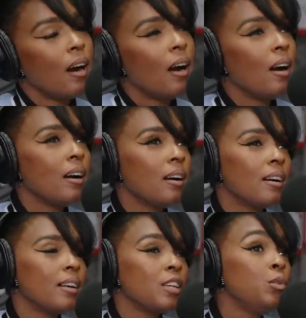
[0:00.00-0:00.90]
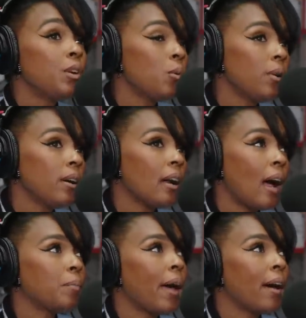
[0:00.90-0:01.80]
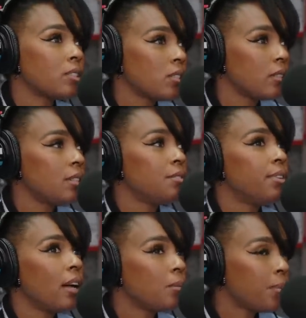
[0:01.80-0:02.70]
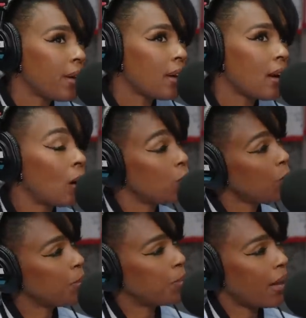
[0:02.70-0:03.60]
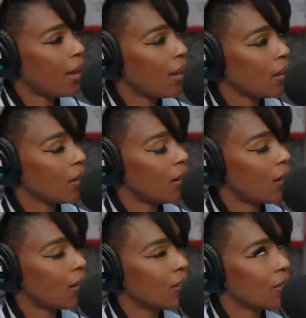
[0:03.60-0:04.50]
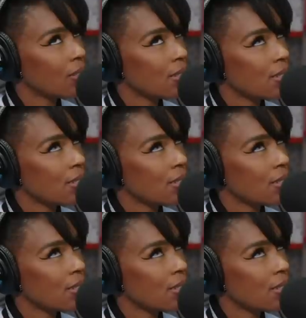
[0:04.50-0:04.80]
Ah, you know what? I'm actually developing, I will be playing uh,